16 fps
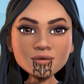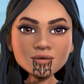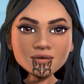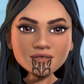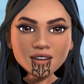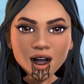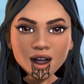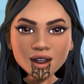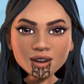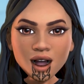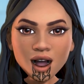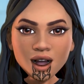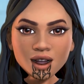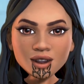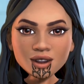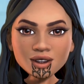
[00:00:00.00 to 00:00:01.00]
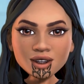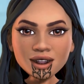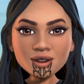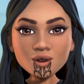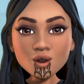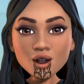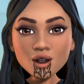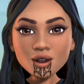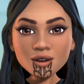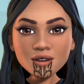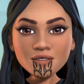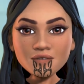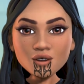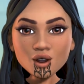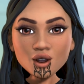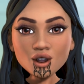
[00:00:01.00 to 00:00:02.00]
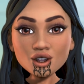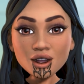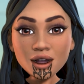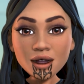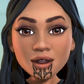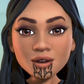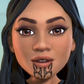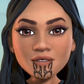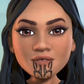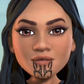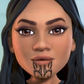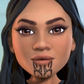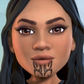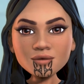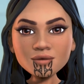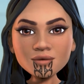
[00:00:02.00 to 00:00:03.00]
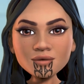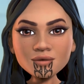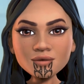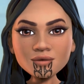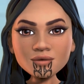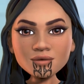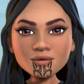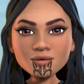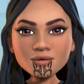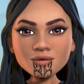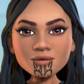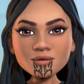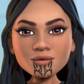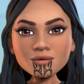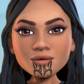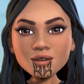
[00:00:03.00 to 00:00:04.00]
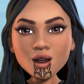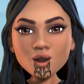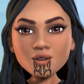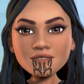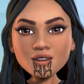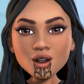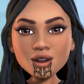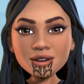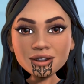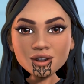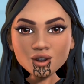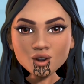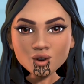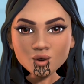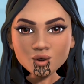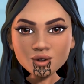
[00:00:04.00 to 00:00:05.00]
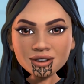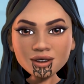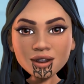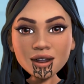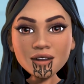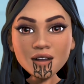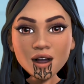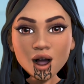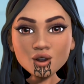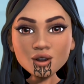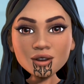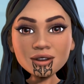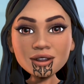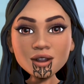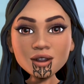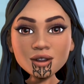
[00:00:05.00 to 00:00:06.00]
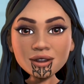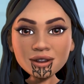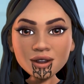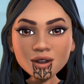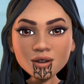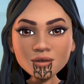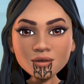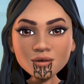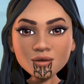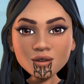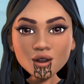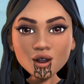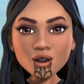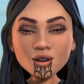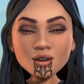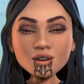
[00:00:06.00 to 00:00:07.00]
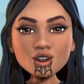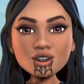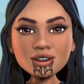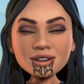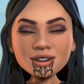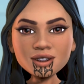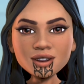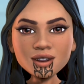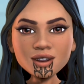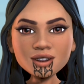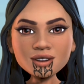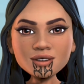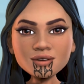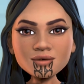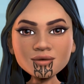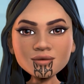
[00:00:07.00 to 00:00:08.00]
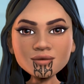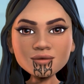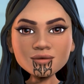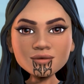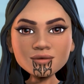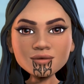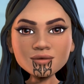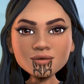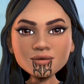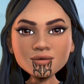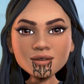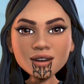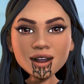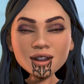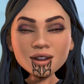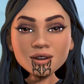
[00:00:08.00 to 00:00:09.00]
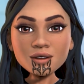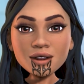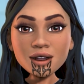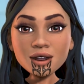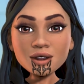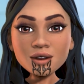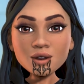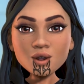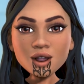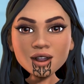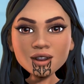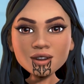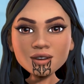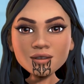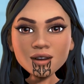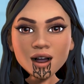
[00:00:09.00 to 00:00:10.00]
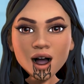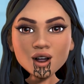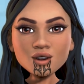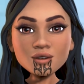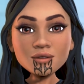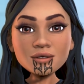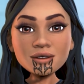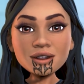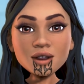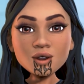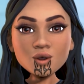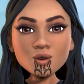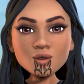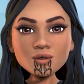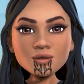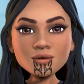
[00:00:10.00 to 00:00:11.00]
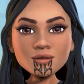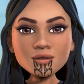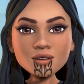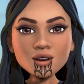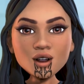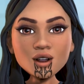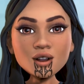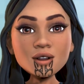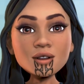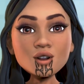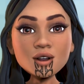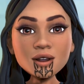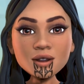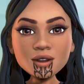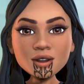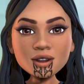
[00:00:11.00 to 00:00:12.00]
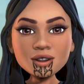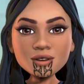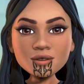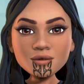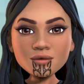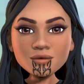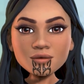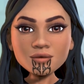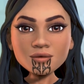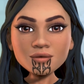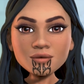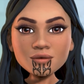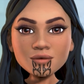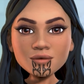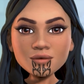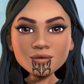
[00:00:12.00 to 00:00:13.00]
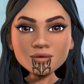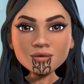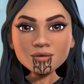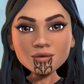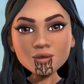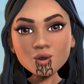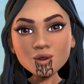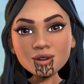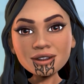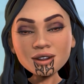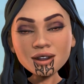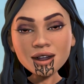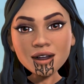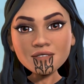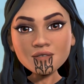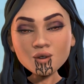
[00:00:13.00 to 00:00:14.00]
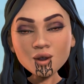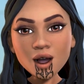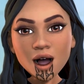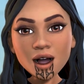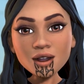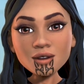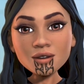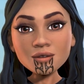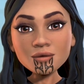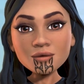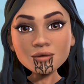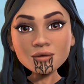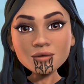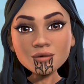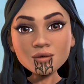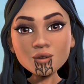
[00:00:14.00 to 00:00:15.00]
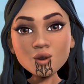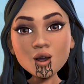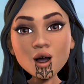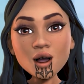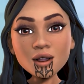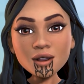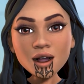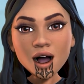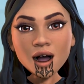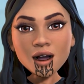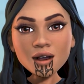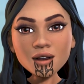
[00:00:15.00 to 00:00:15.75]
Whata is the word for shelf. Over here, we have our tihi, or cheeses. And next to that, our inu, or drinks. We have wai, water,